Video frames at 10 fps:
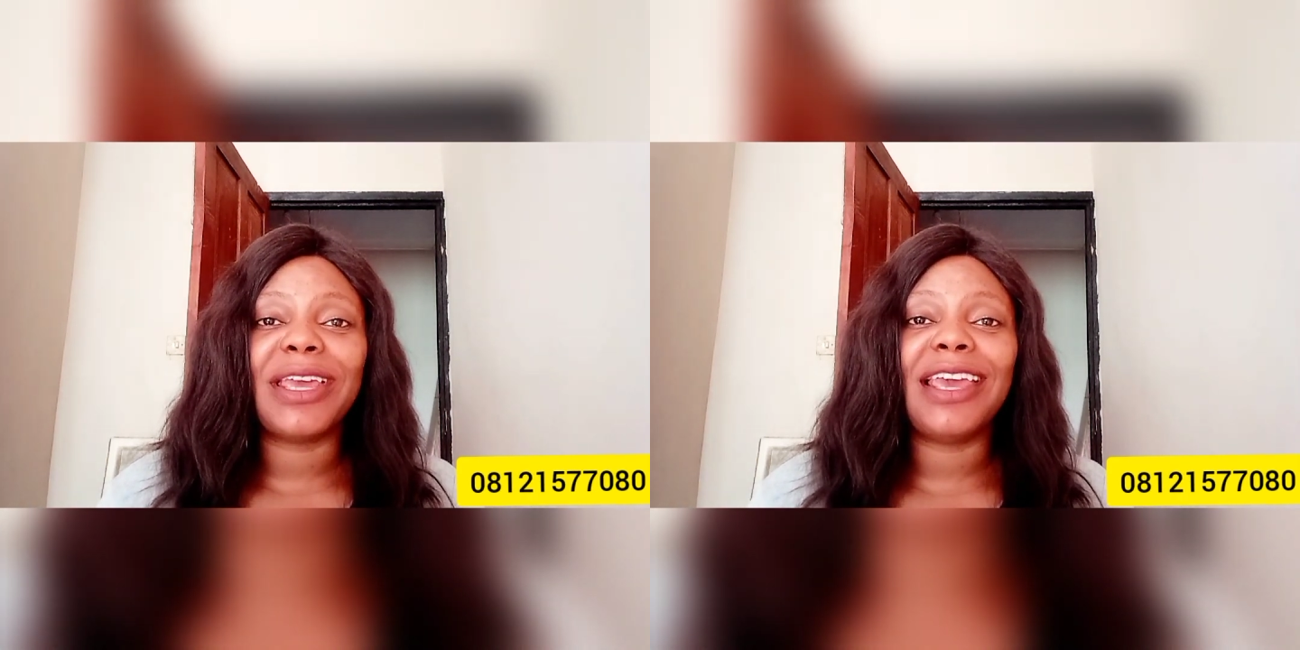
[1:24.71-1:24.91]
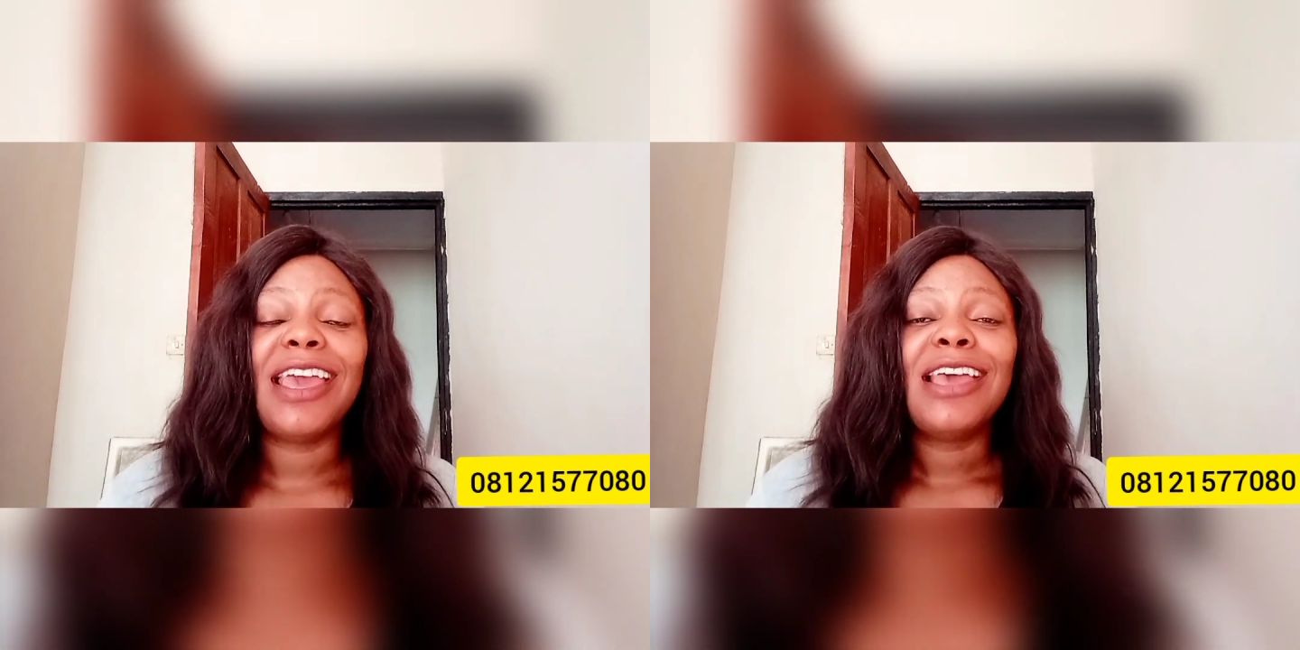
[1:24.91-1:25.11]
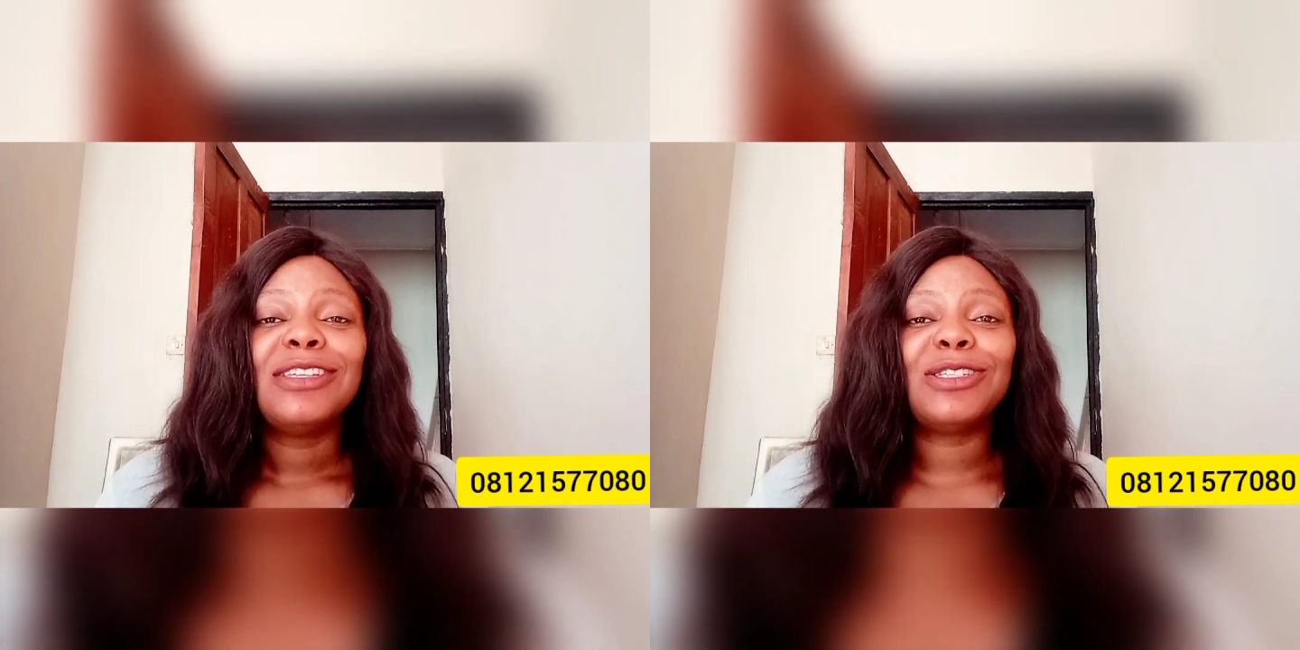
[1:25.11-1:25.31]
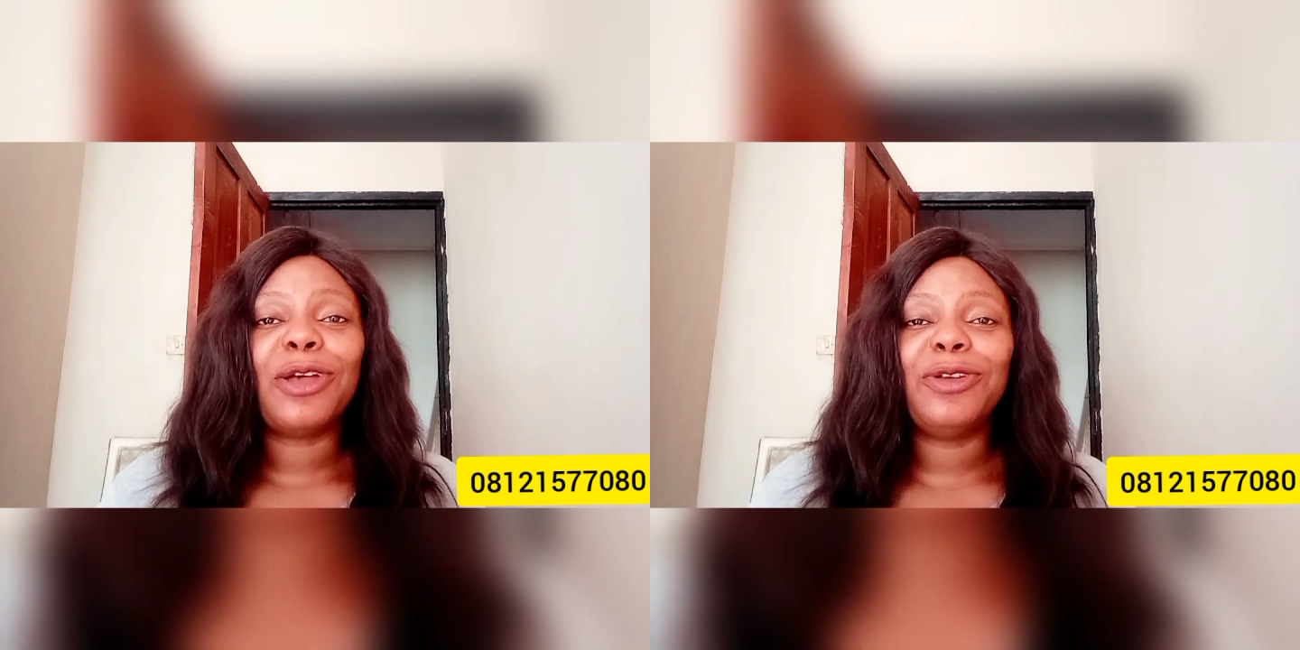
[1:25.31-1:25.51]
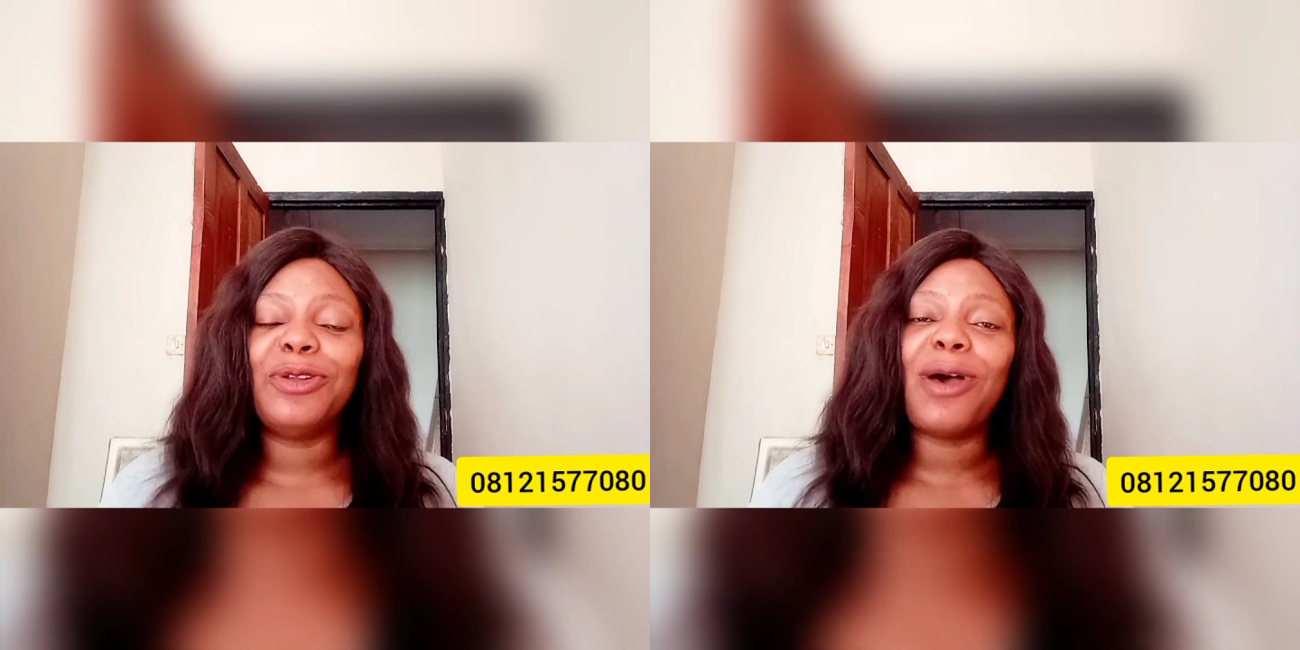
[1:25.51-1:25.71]
Okay,
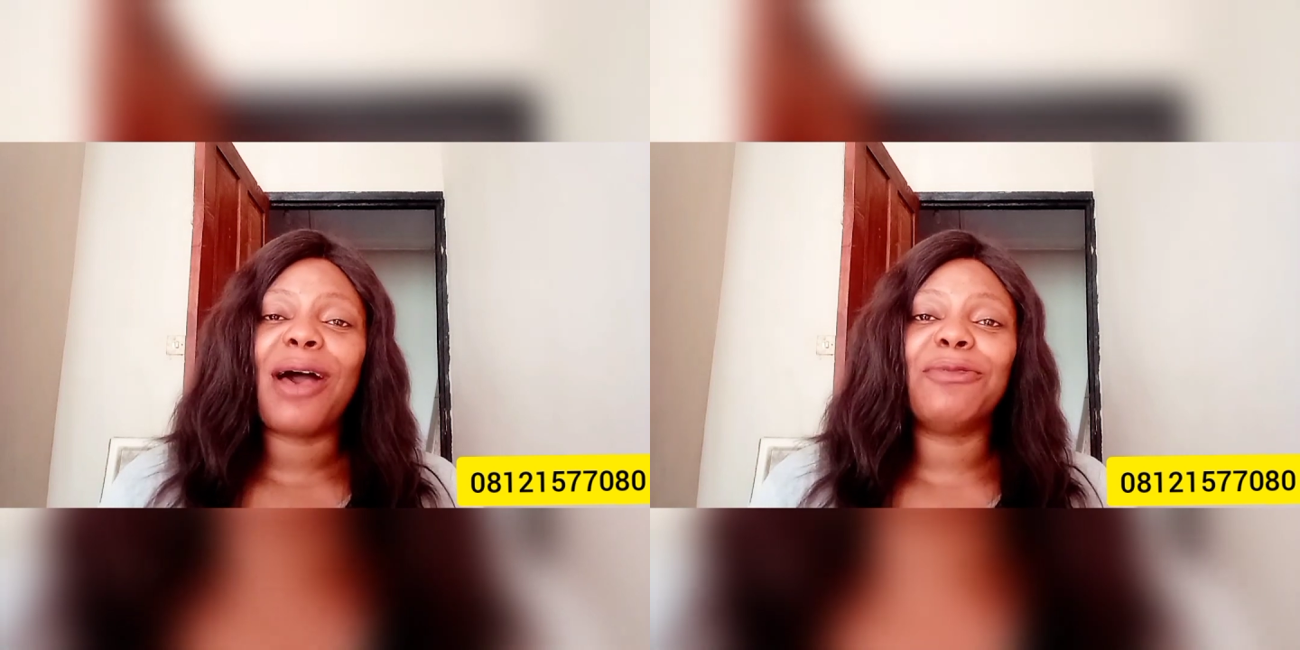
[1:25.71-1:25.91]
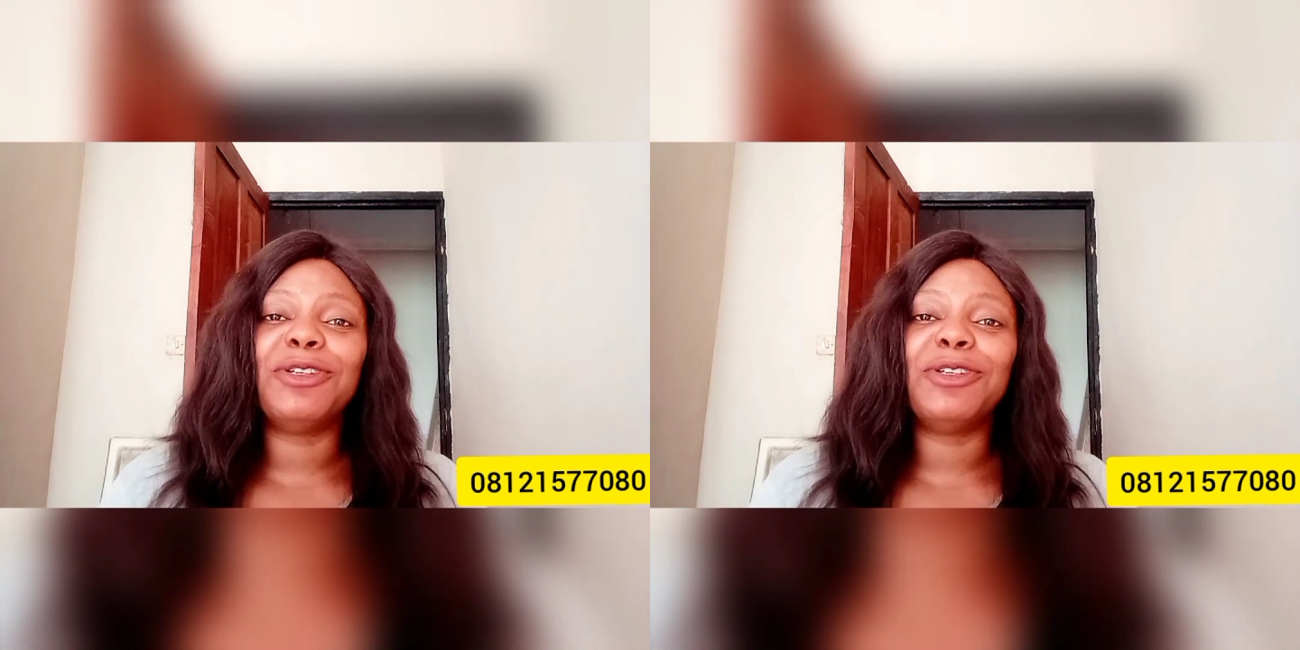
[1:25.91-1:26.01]
so you know how